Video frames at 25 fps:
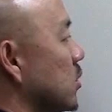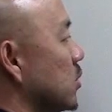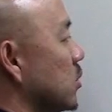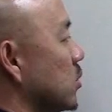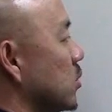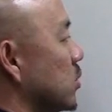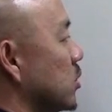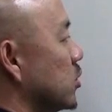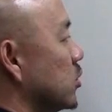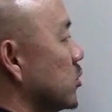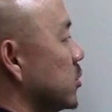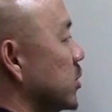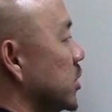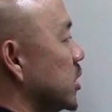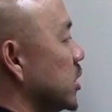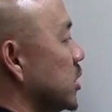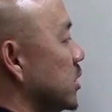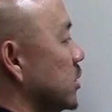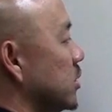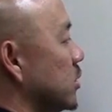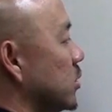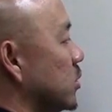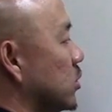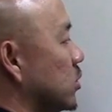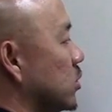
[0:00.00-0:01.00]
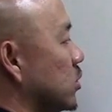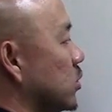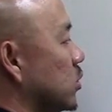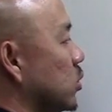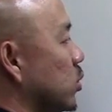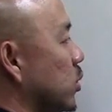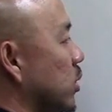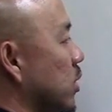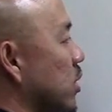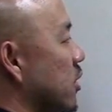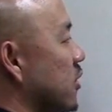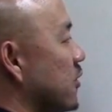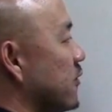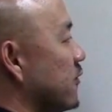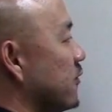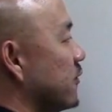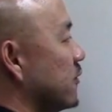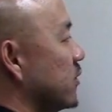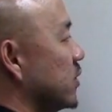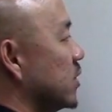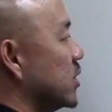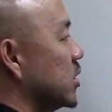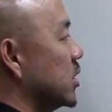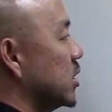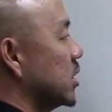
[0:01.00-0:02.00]
will be 12
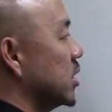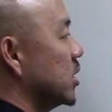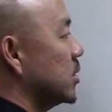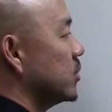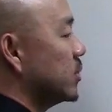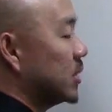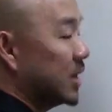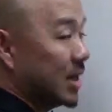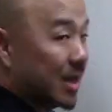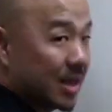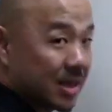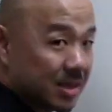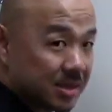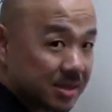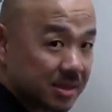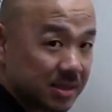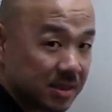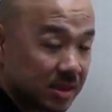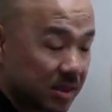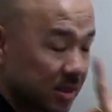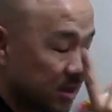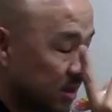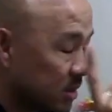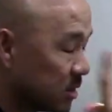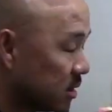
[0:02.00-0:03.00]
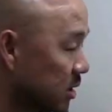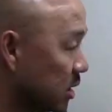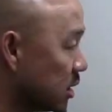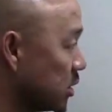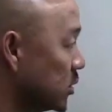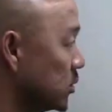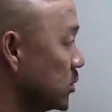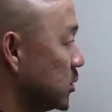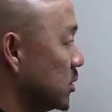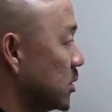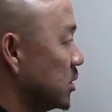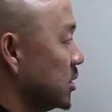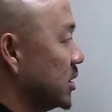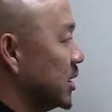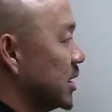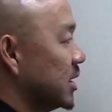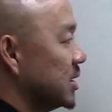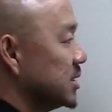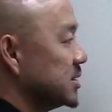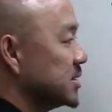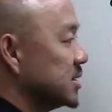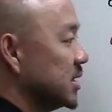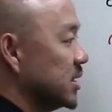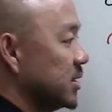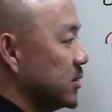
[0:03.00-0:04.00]
plus take a look on the other
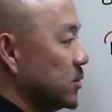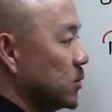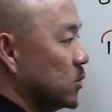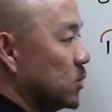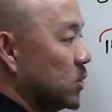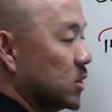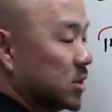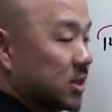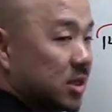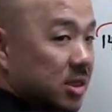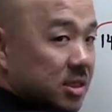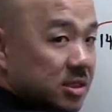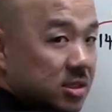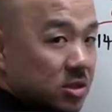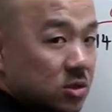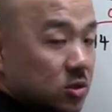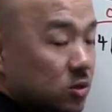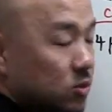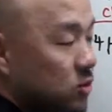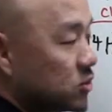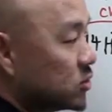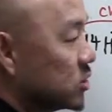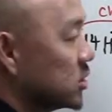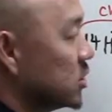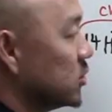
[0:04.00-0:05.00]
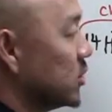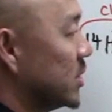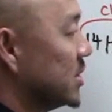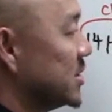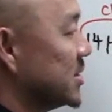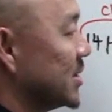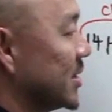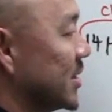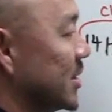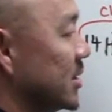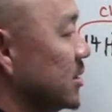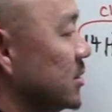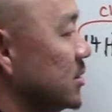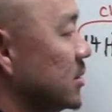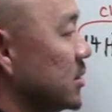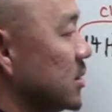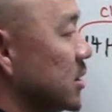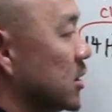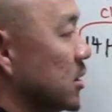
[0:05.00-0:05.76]
side water is neutral once again